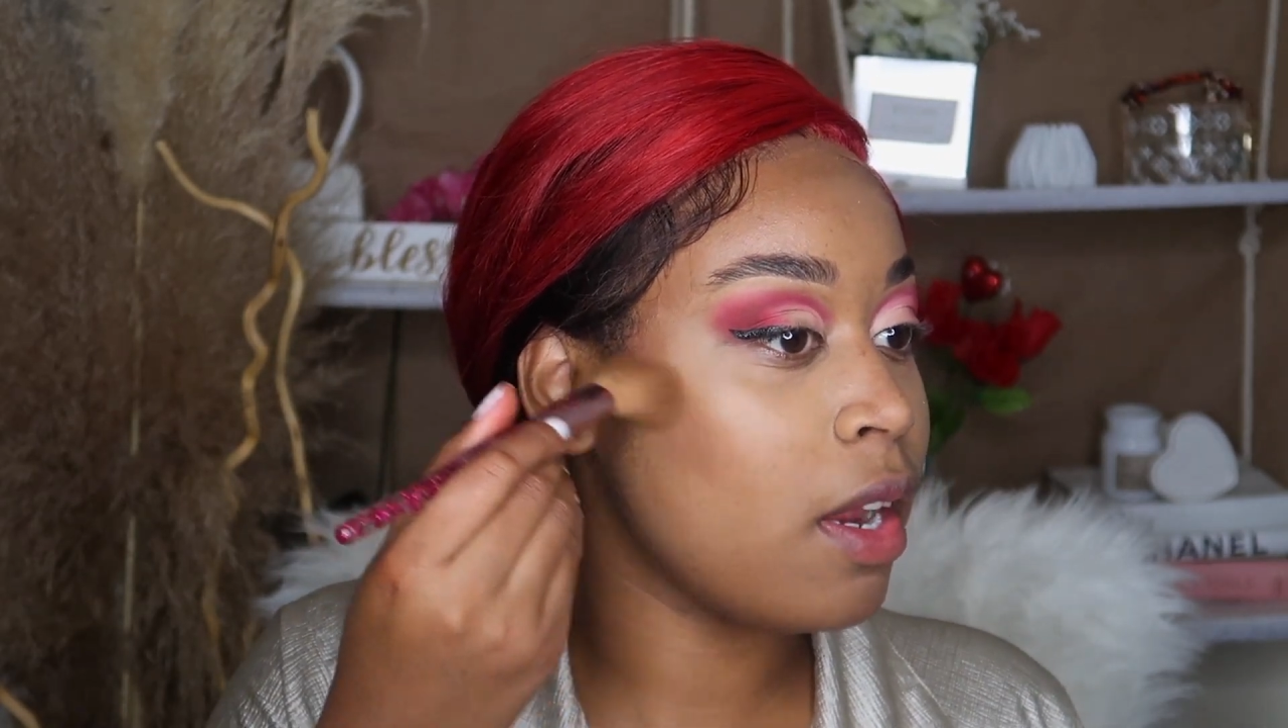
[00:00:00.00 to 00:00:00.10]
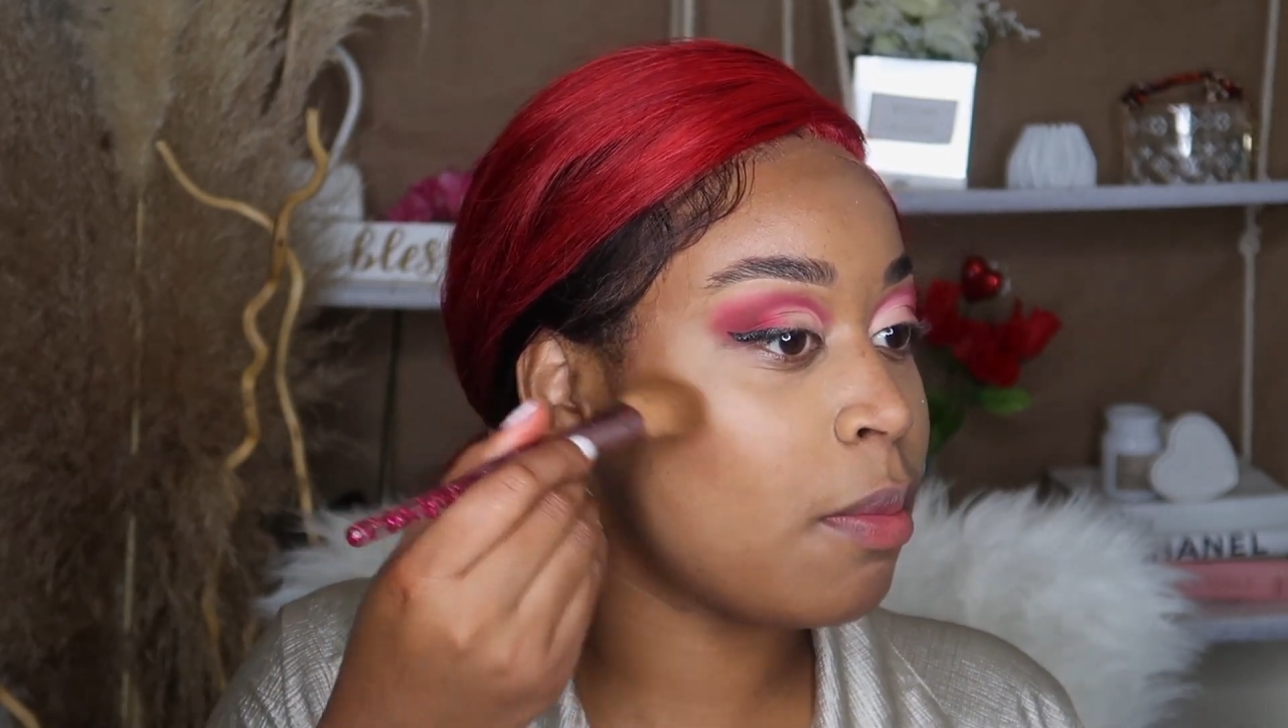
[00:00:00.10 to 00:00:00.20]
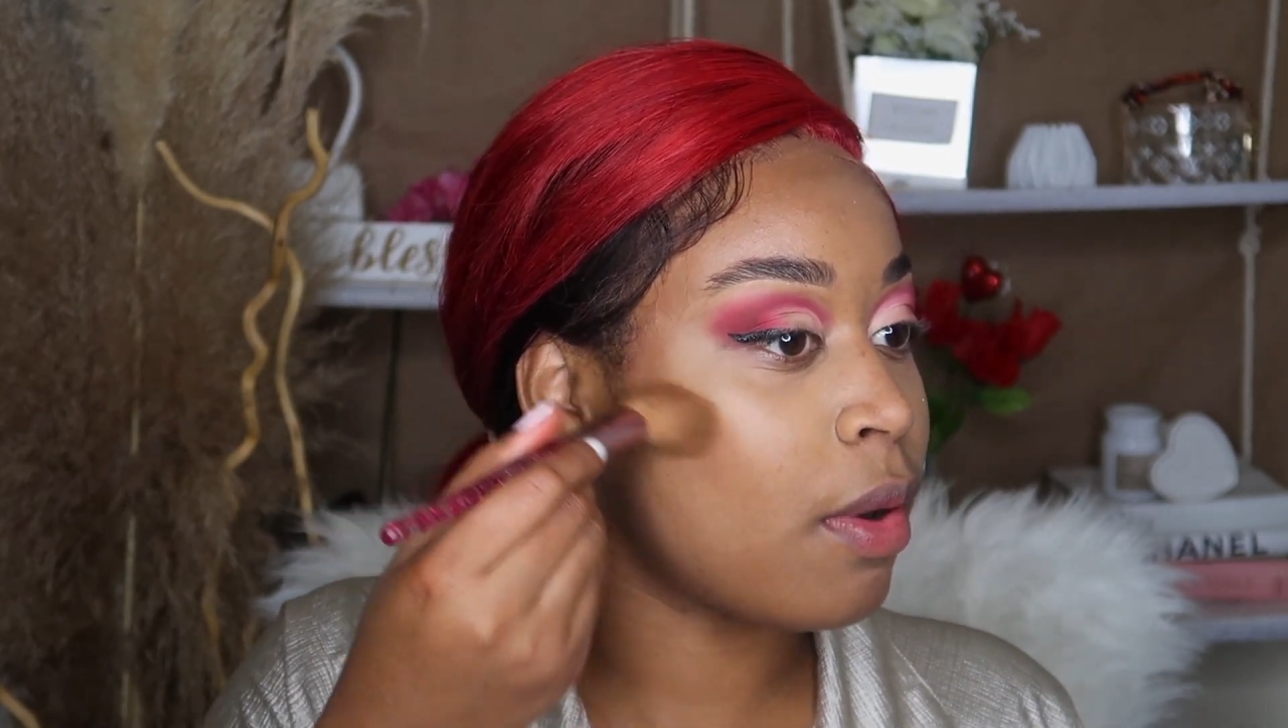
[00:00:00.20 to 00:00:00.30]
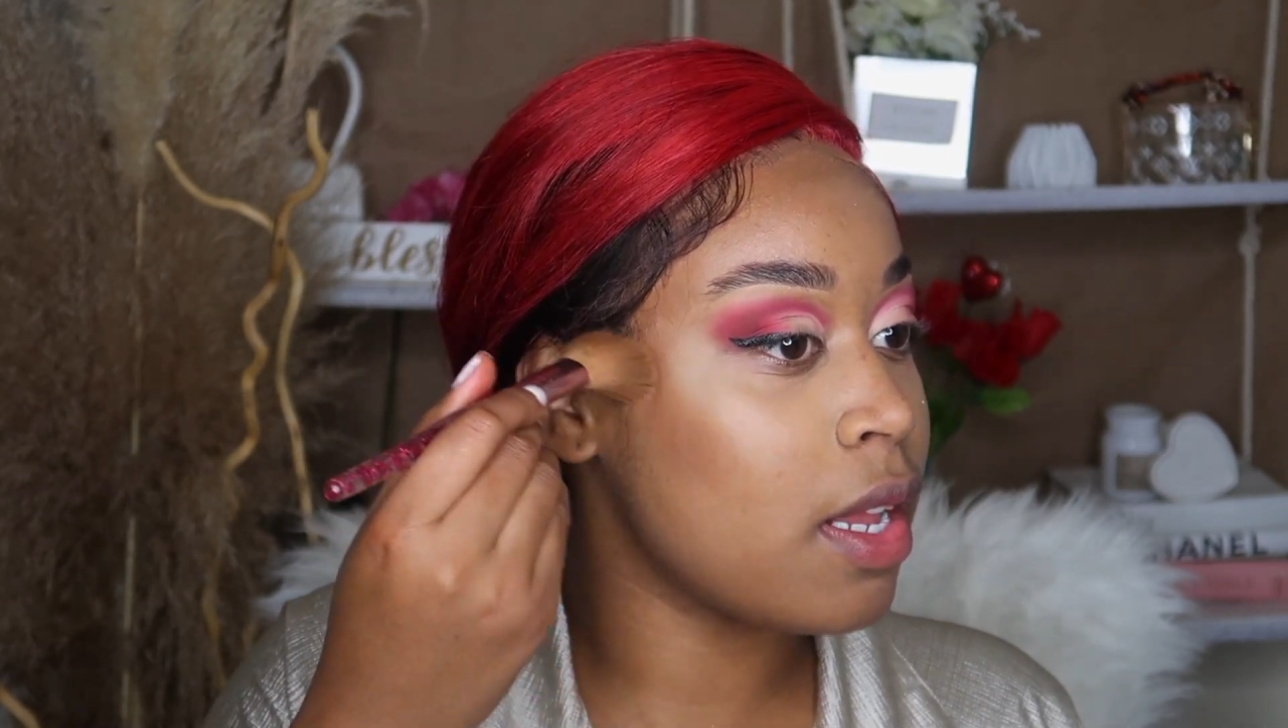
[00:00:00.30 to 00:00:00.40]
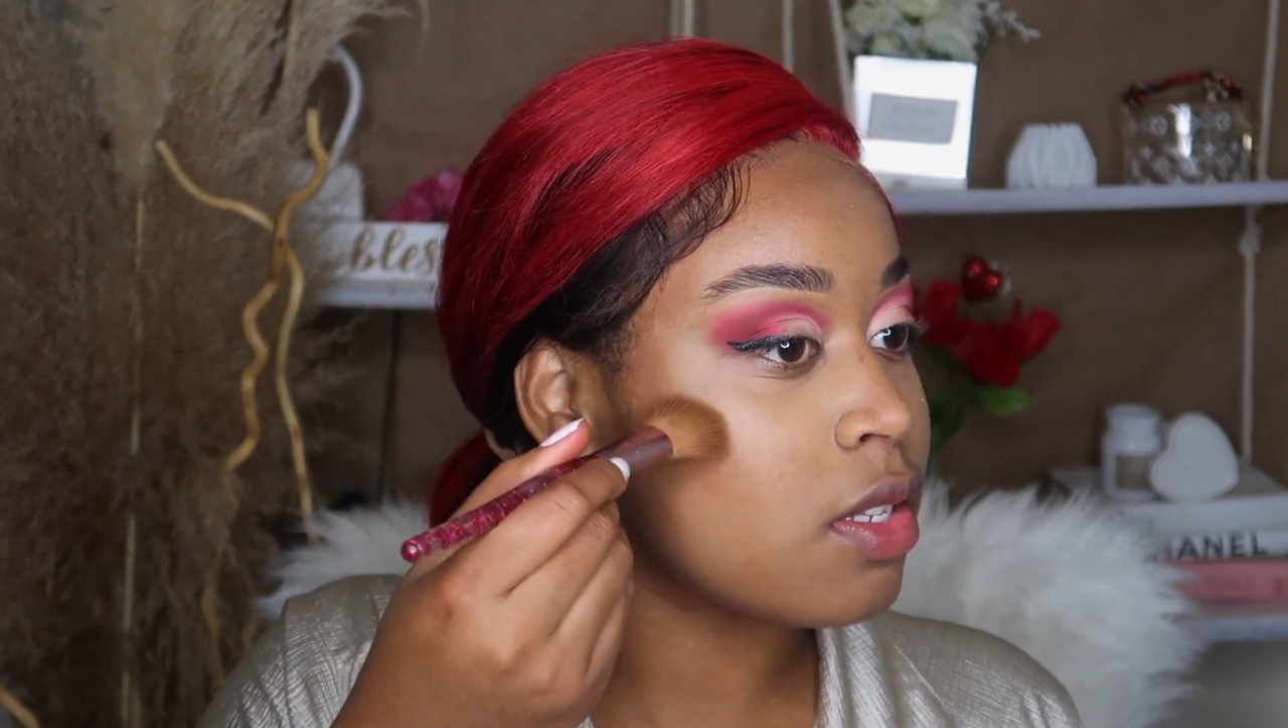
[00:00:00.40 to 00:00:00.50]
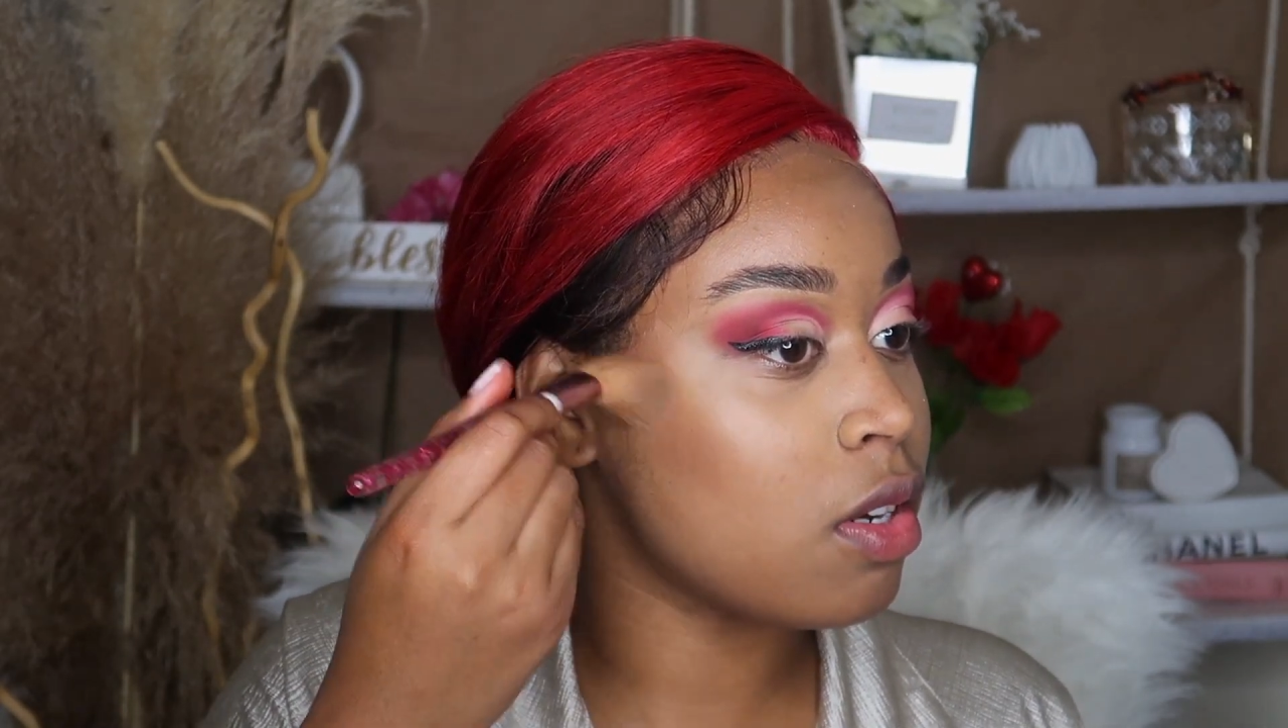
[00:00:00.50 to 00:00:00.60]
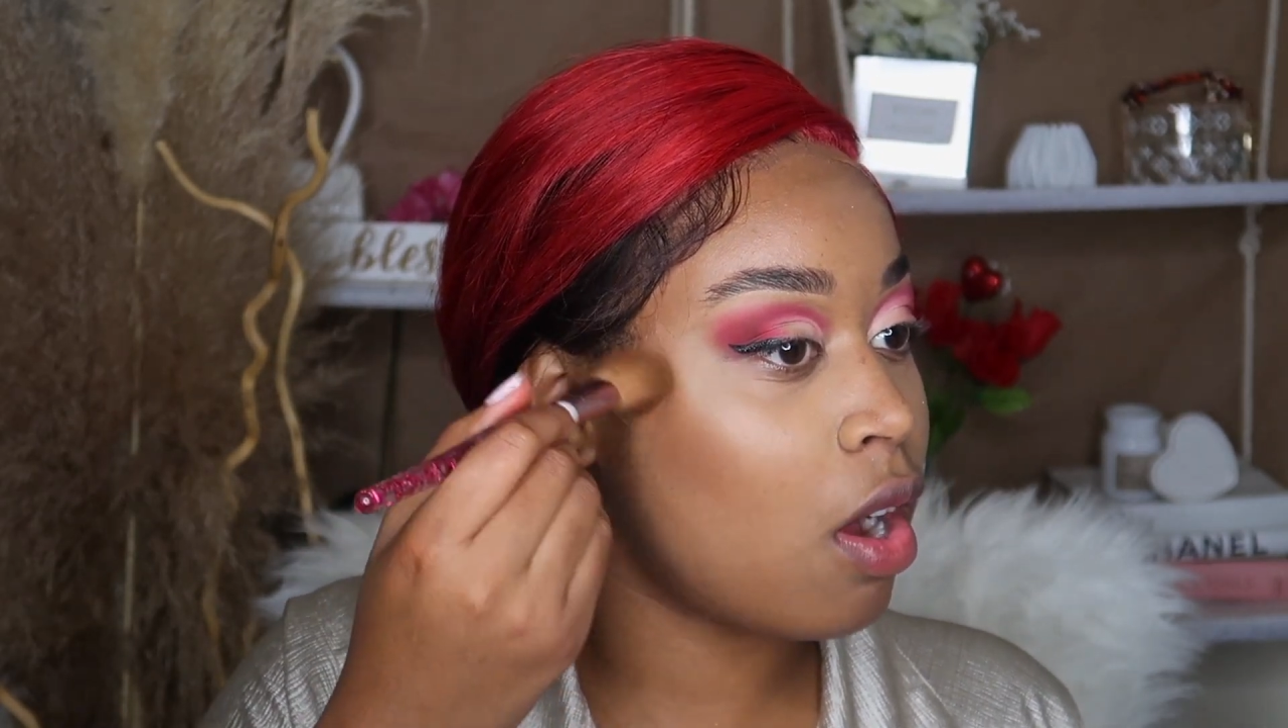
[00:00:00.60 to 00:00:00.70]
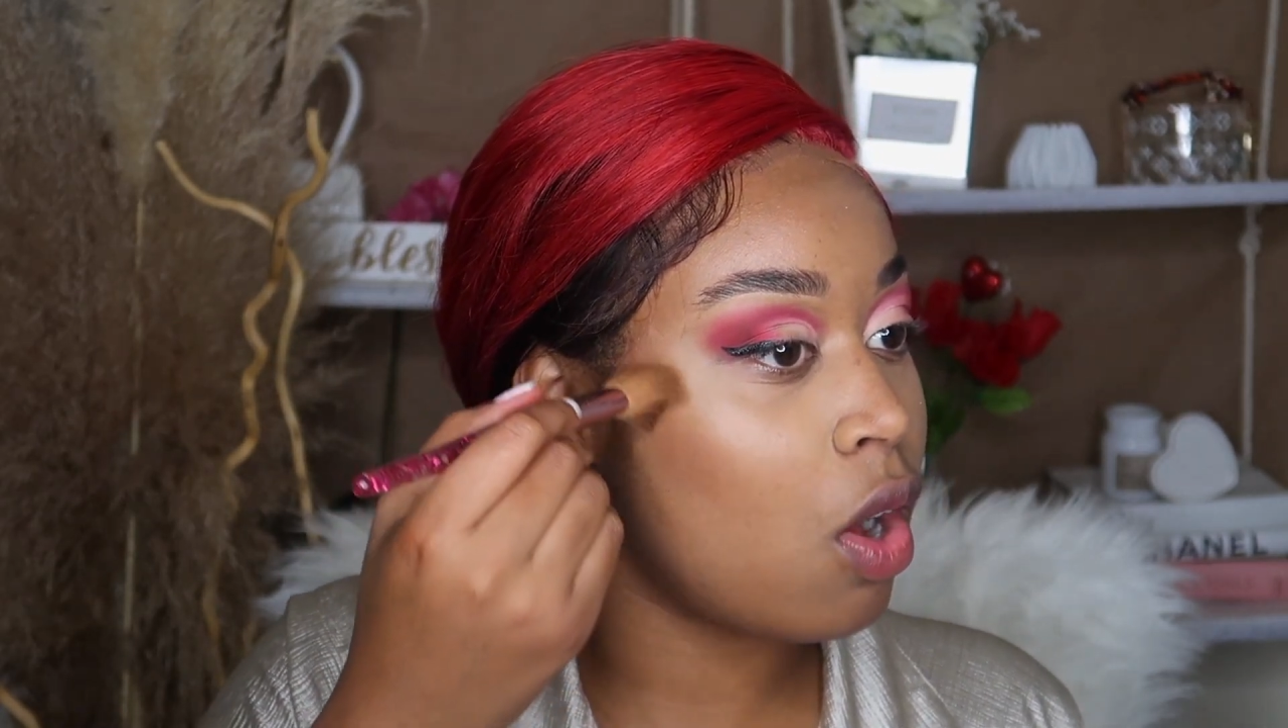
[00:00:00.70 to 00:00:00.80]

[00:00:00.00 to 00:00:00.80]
your bronzer,